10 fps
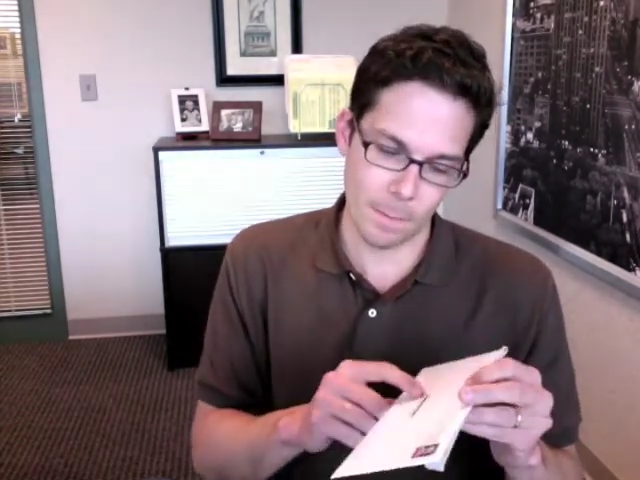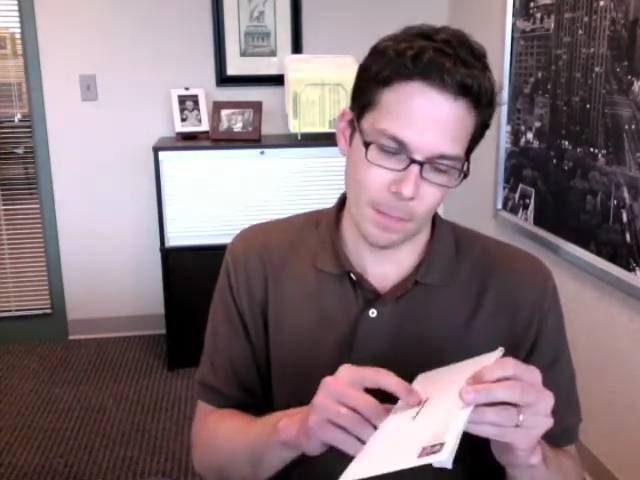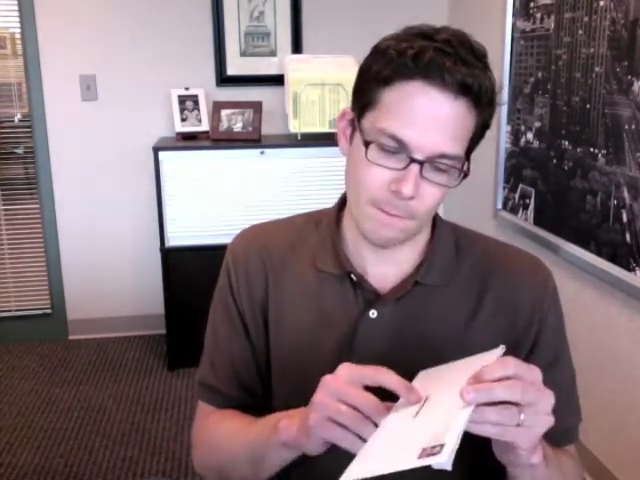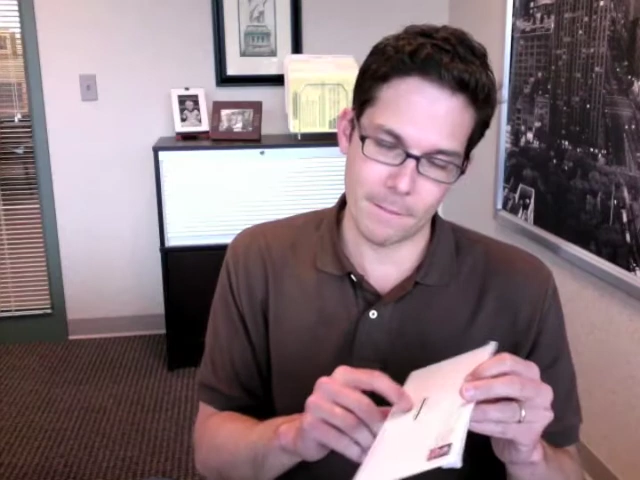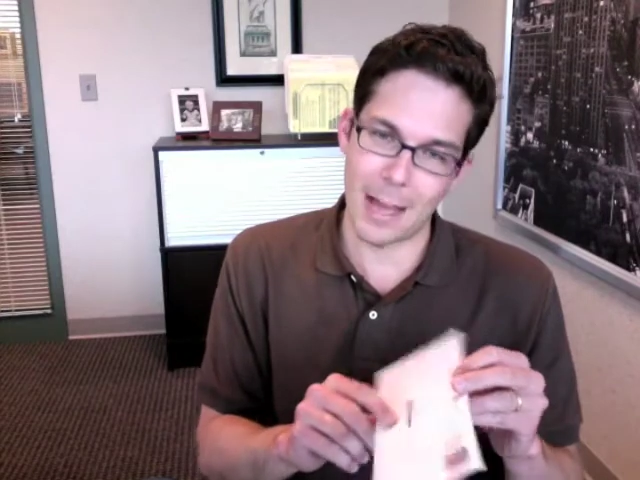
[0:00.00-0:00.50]

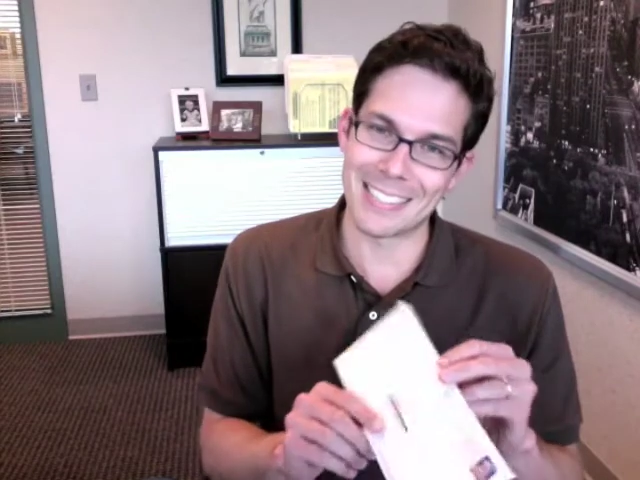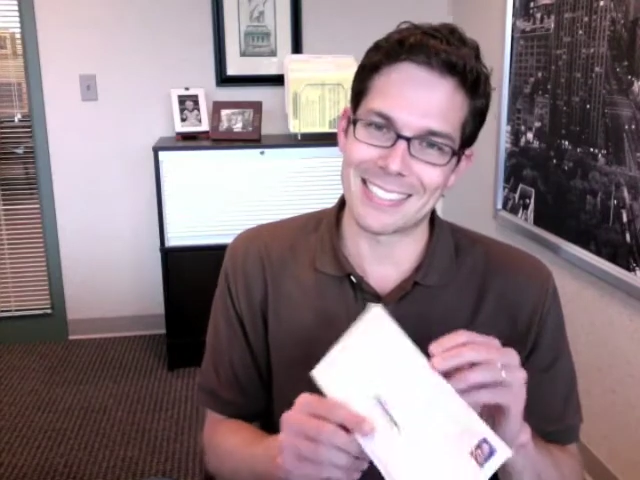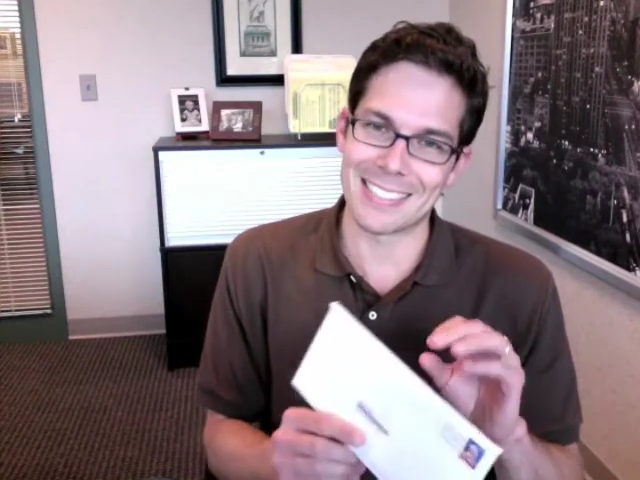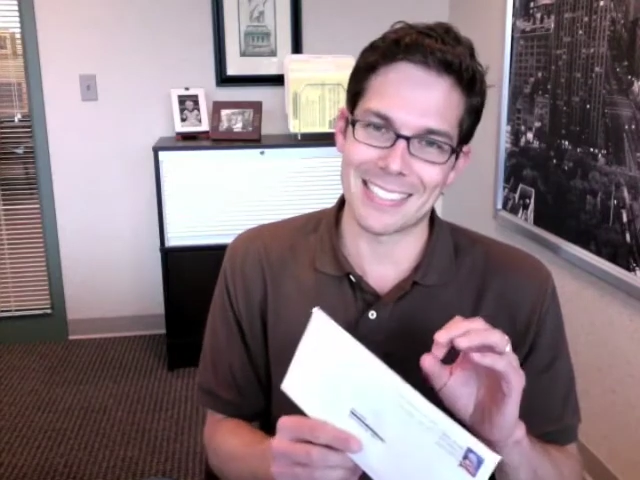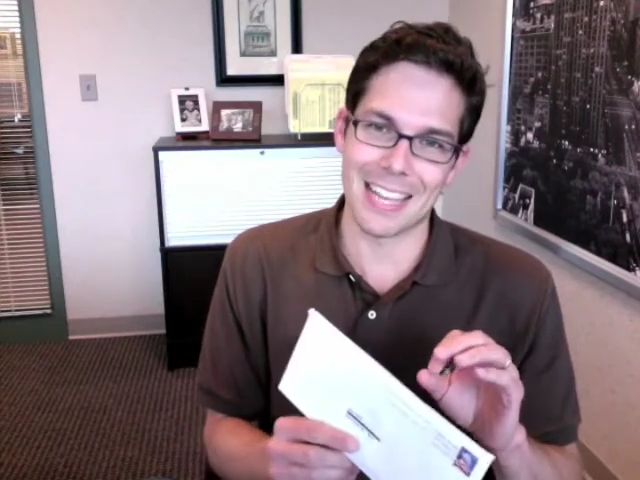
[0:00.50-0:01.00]
The font is
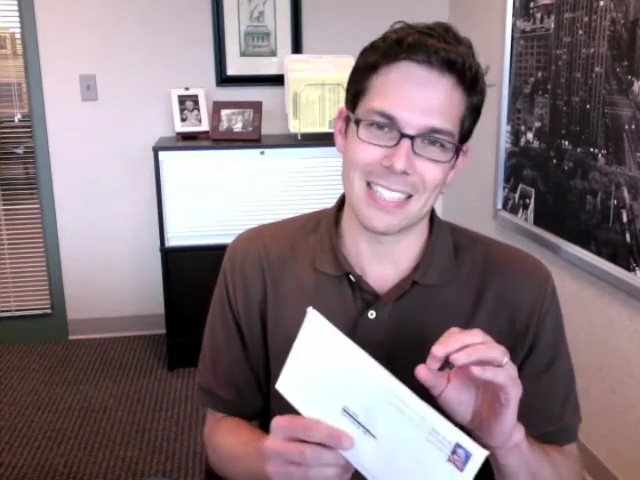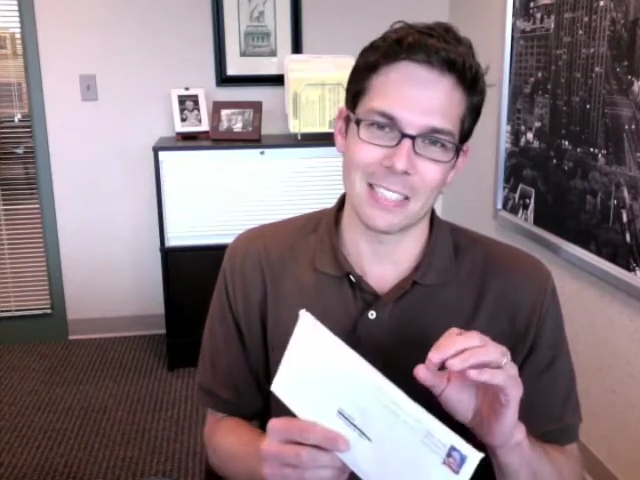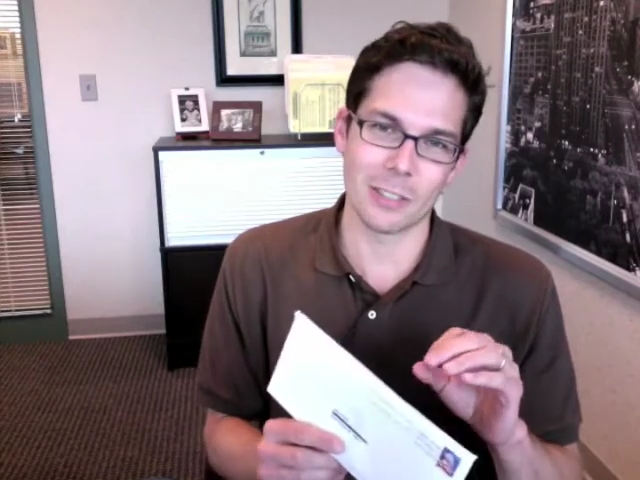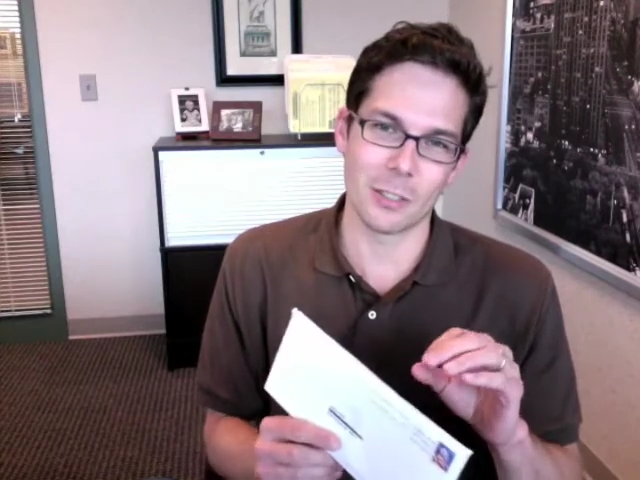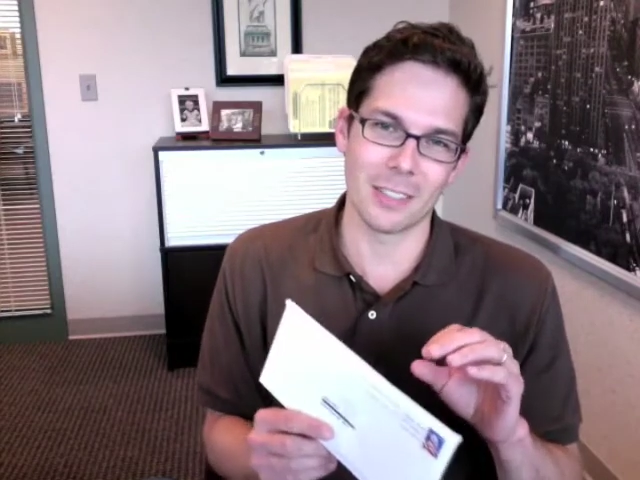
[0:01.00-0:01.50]
designed
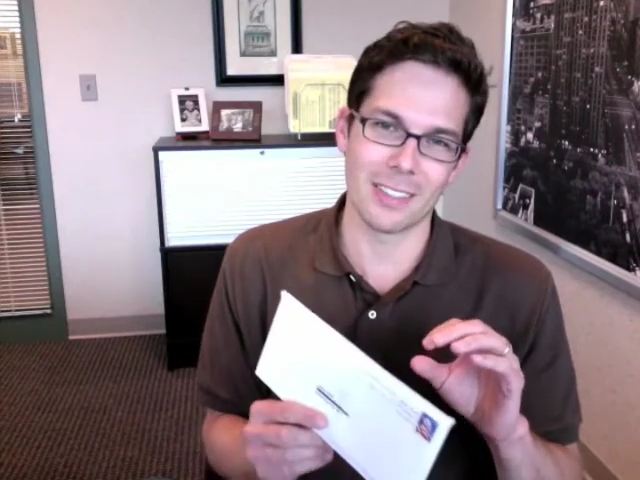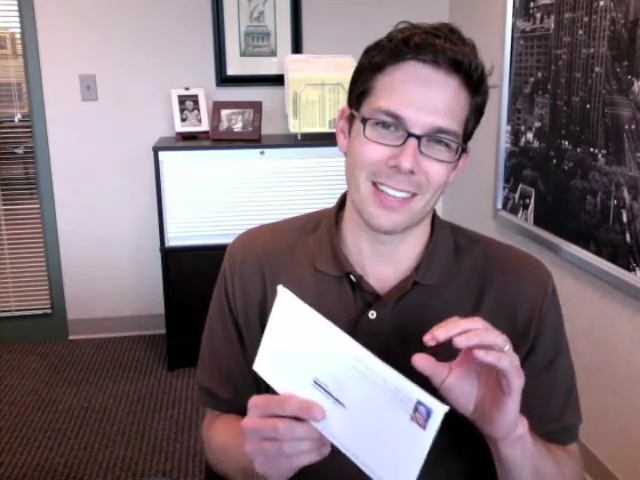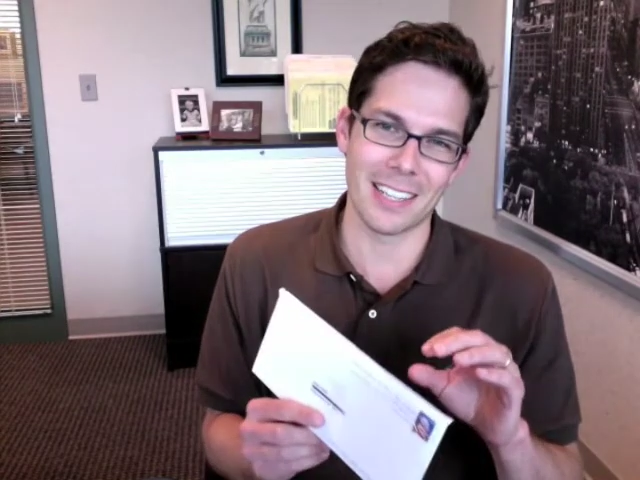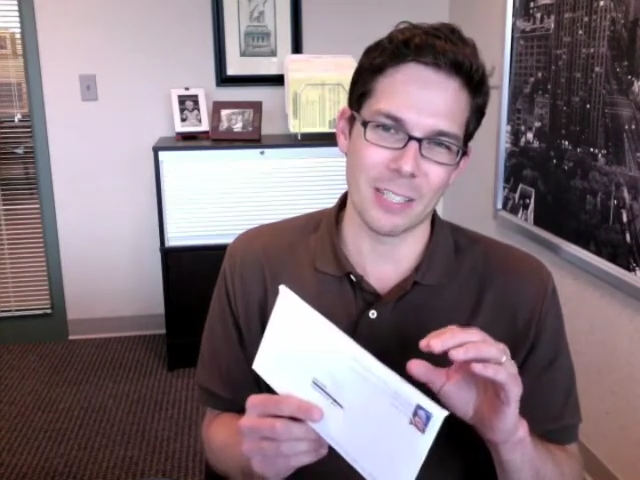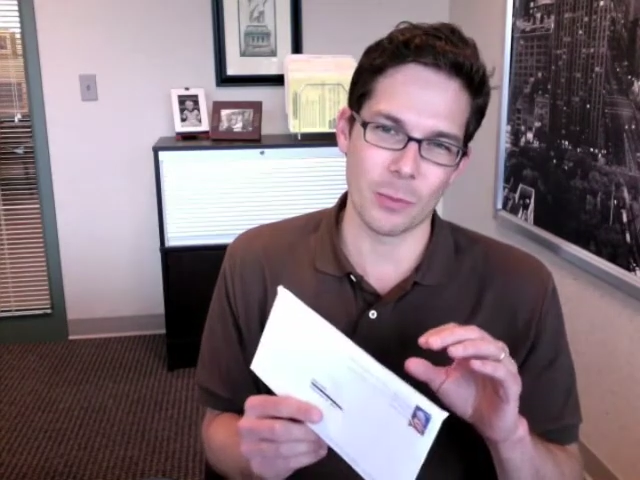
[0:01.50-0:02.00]
to look
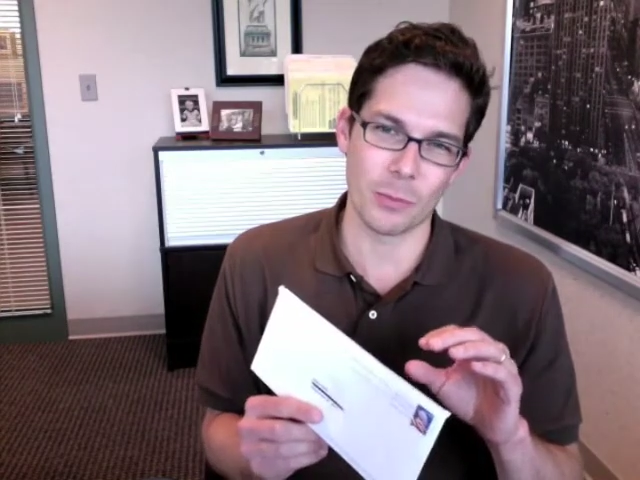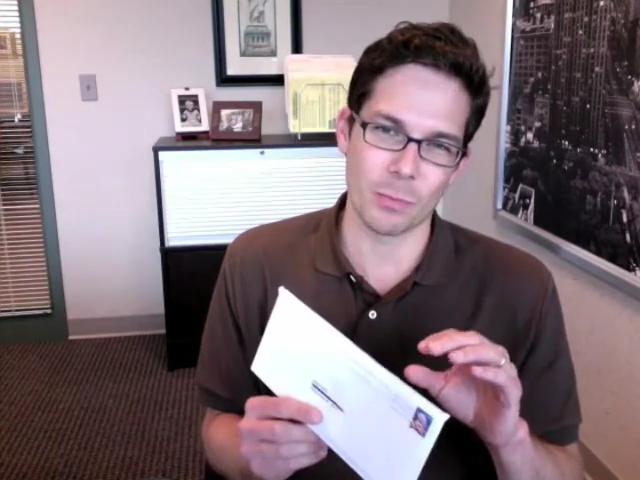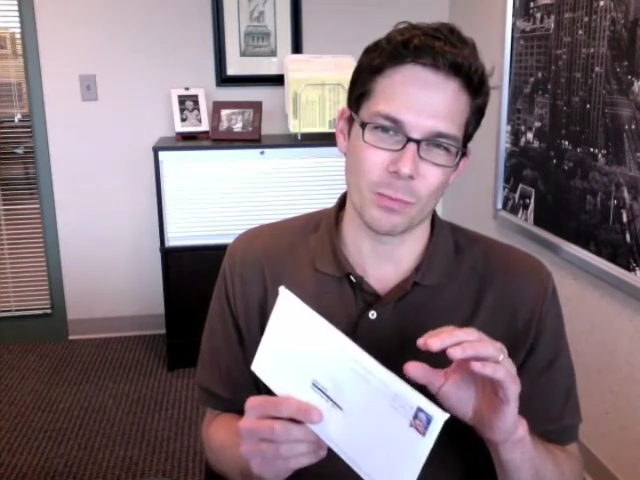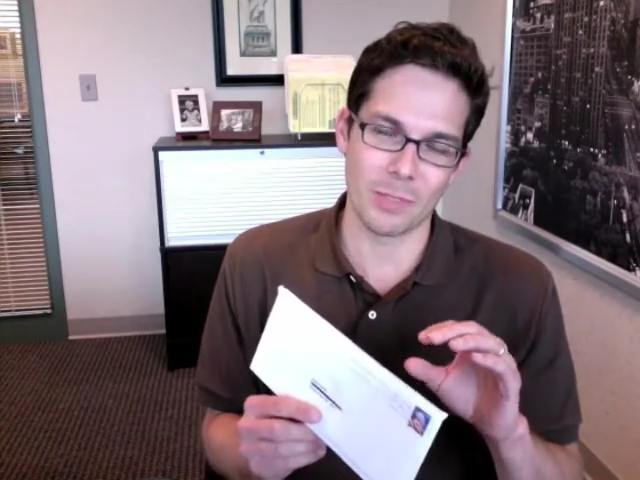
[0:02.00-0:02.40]
like it was